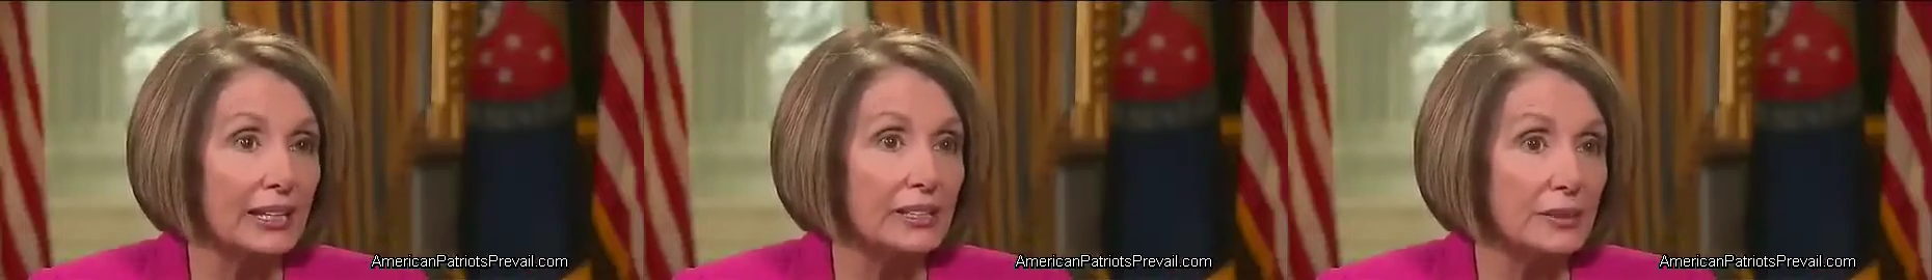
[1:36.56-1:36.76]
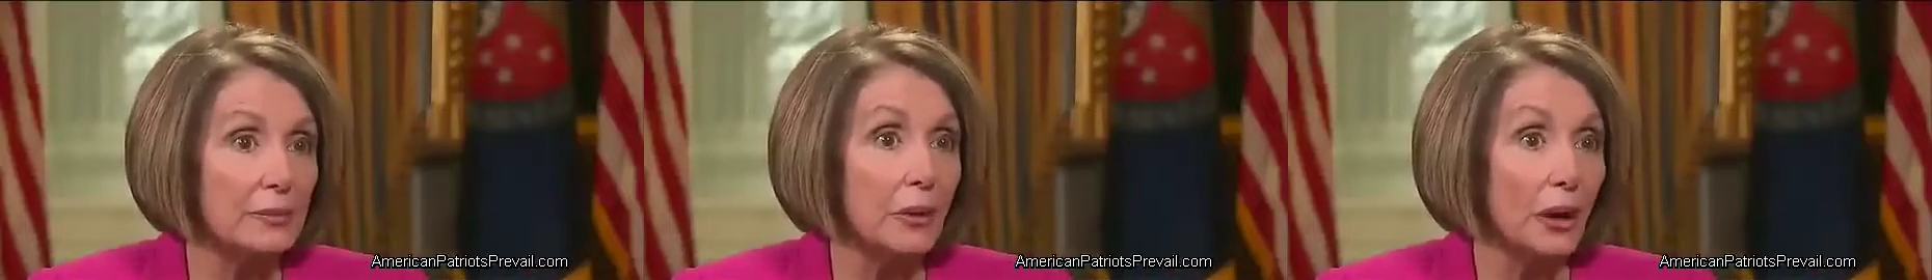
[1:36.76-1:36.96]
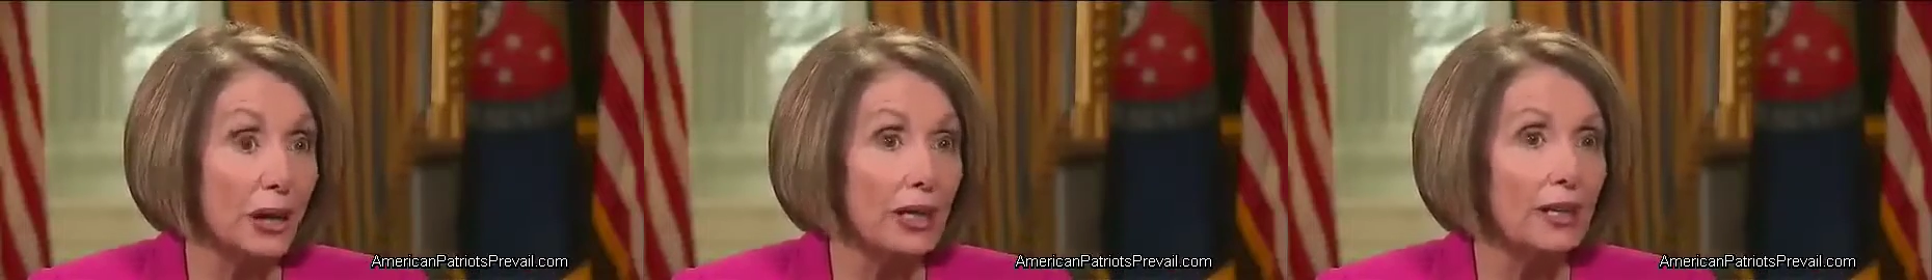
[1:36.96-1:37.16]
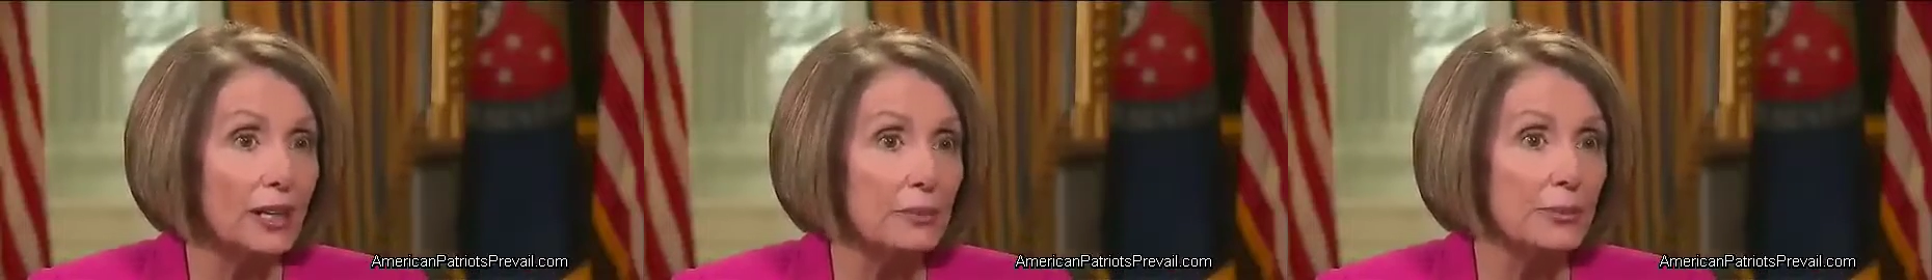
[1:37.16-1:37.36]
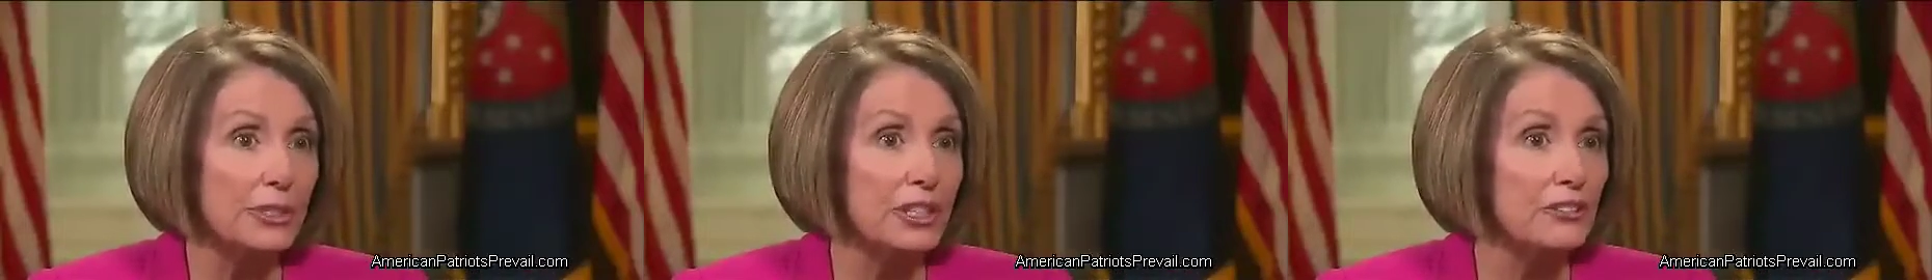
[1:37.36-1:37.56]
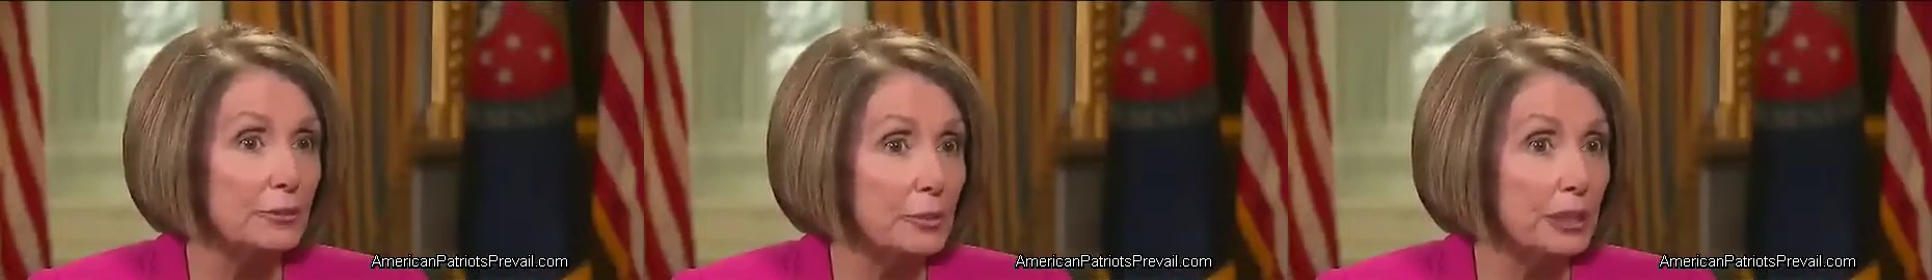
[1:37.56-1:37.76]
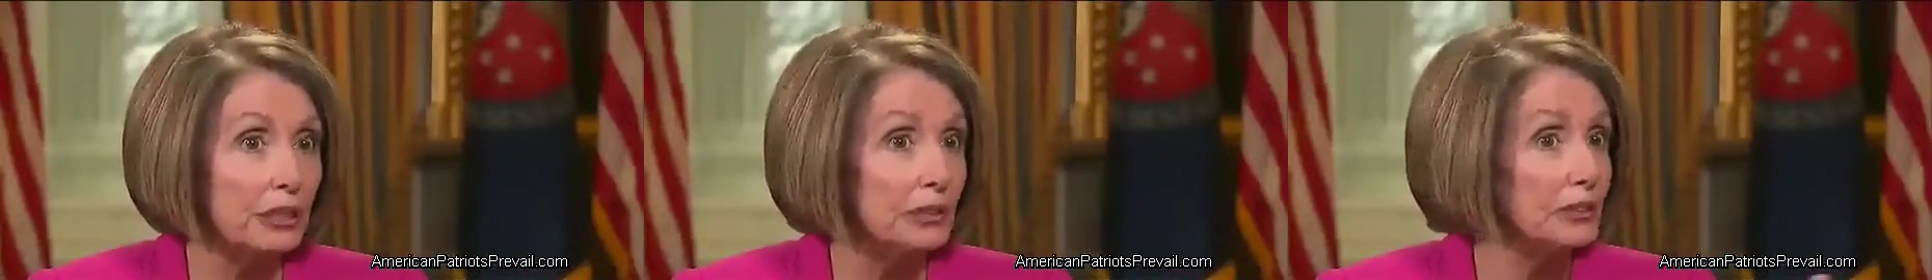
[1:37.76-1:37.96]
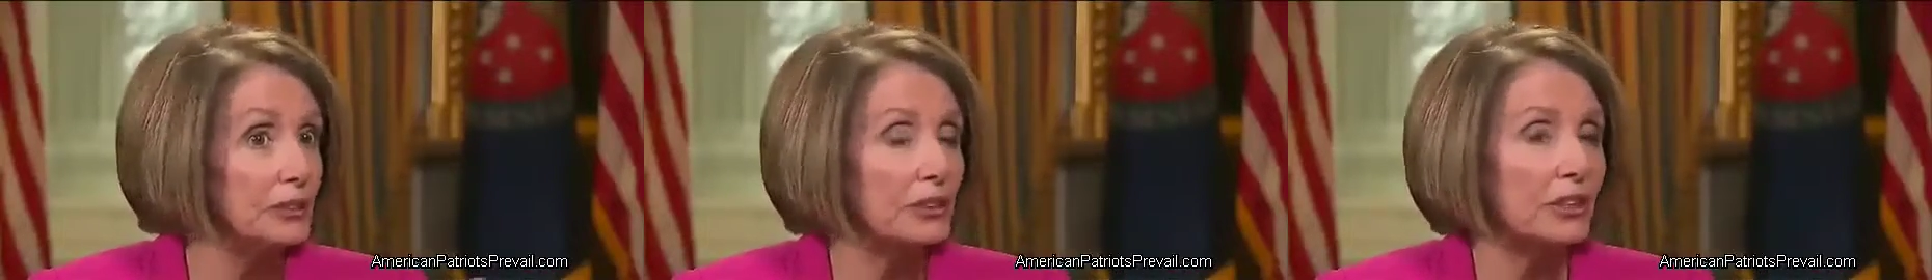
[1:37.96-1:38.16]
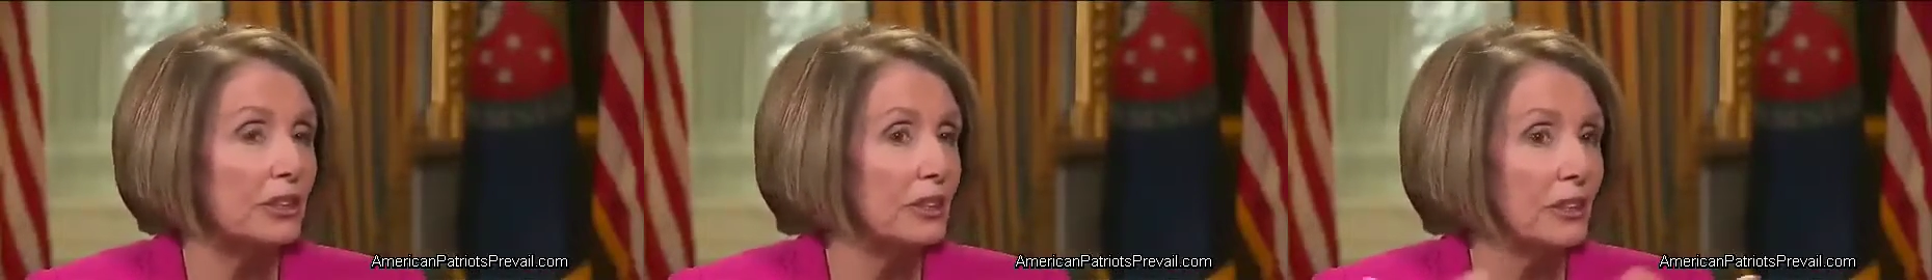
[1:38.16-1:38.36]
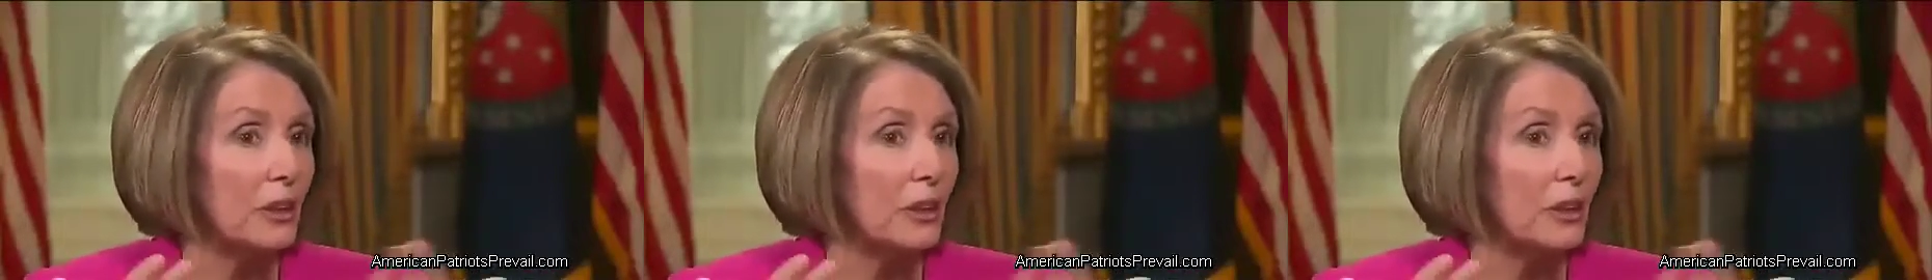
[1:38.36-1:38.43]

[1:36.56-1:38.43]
and markups of bills.